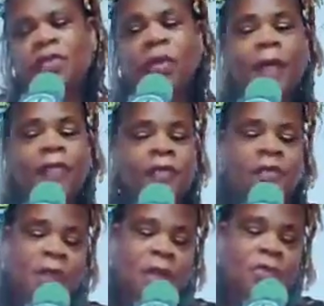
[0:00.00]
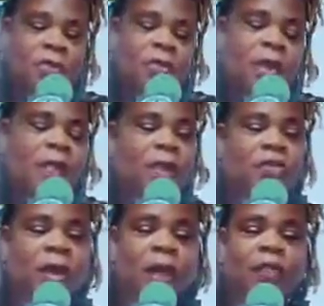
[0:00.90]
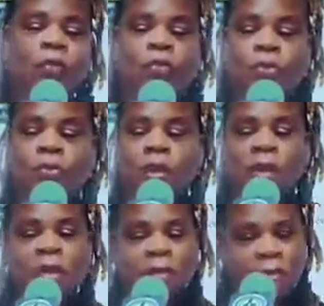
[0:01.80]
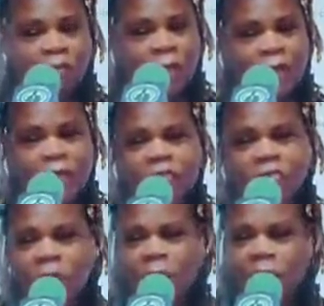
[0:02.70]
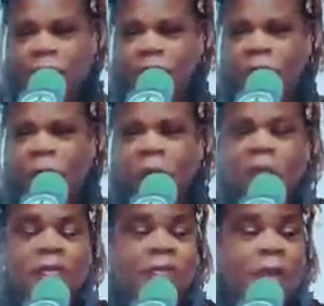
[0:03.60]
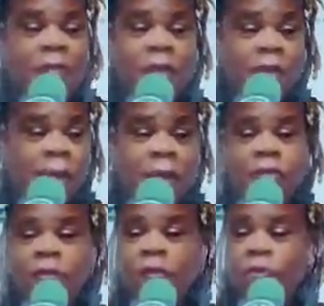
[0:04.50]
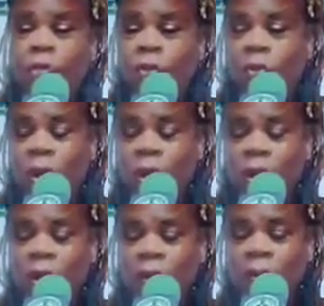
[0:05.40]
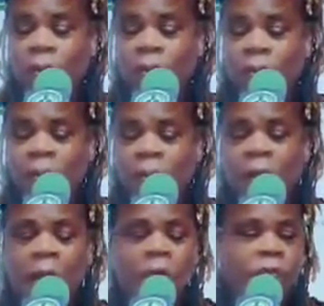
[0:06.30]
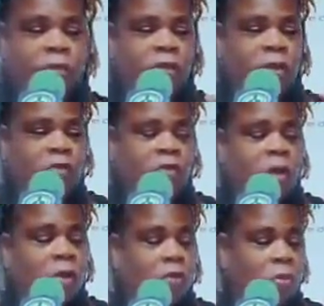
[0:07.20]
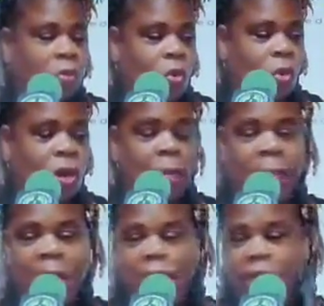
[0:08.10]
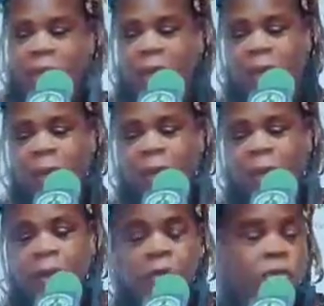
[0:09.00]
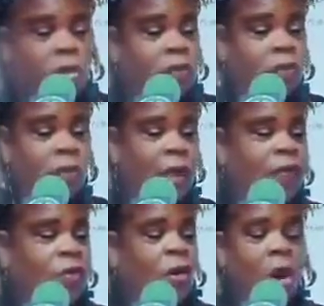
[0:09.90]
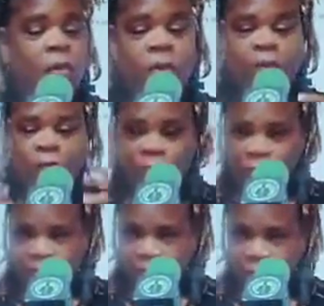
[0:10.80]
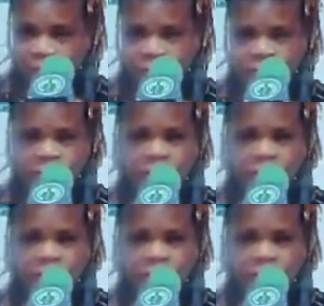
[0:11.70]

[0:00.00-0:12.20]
You have the sacral. And then you have the root. The seven chakras. Seven layers of who you are. I hope to teach you more about that. You also have your auric fields.